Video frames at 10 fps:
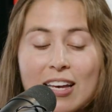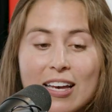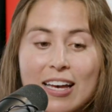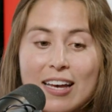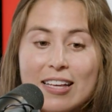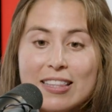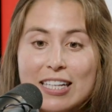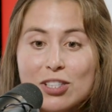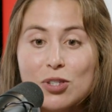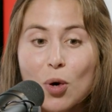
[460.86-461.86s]

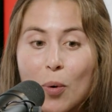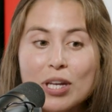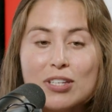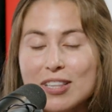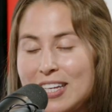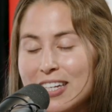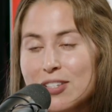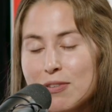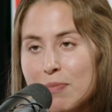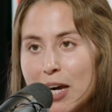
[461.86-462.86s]
that's going to lead
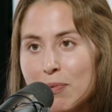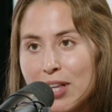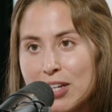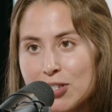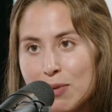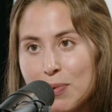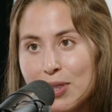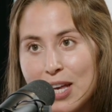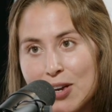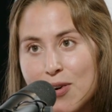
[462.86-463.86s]
to a bad relationship
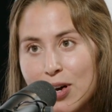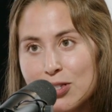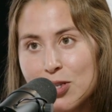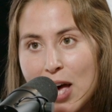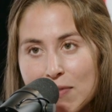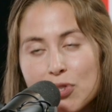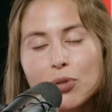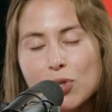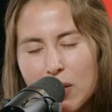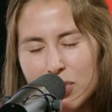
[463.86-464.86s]
later on. So having those
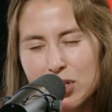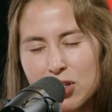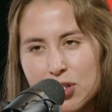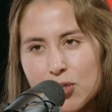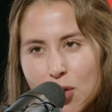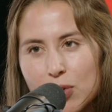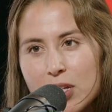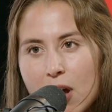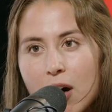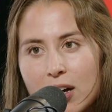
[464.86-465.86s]
conversations
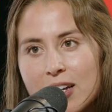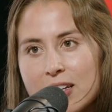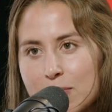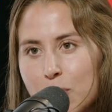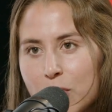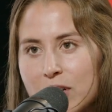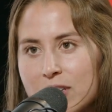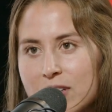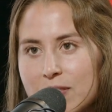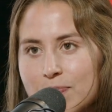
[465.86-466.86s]
early on is important.